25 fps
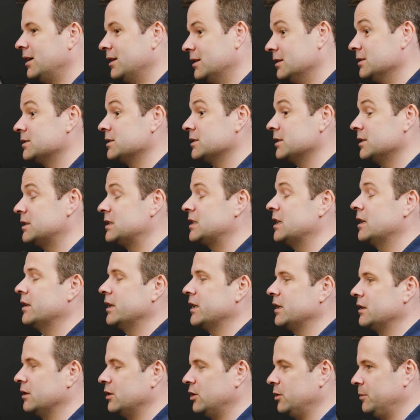this is going to sound
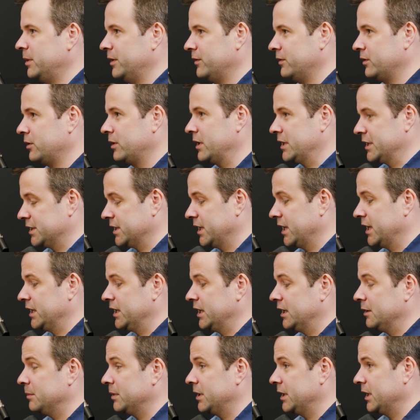like a little bit of a crazy
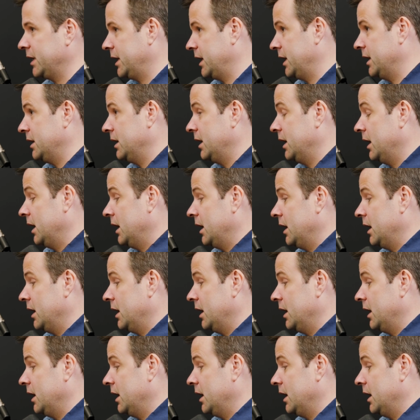idea, but it can